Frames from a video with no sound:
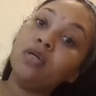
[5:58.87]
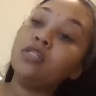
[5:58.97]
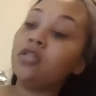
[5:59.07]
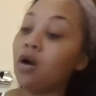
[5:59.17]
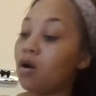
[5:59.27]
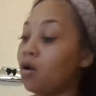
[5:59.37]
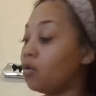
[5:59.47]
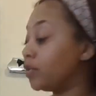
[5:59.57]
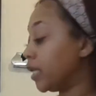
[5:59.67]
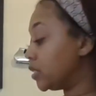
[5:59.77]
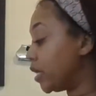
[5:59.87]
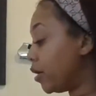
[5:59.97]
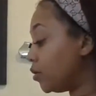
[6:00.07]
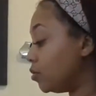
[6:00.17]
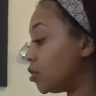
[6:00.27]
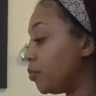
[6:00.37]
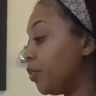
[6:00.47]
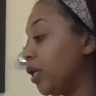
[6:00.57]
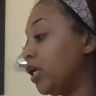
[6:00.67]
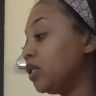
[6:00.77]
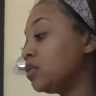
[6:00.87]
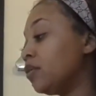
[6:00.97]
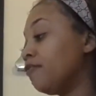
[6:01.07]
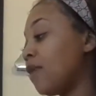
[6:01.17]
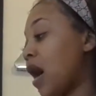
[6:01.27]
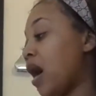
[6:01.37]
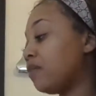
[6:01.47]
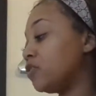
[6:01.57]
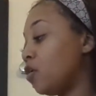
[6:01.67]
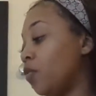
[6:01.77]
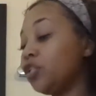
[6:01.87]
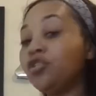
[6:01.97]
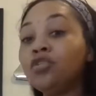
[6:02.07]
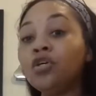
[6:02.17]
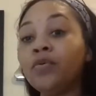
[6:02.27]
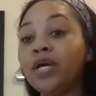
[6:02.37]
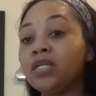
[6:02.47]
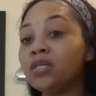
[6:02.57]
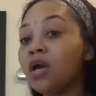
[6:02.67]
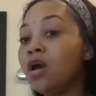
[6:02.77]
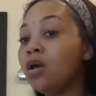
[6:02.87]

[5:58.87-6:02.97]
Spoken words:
So they tell you to put it to 5. So what you do is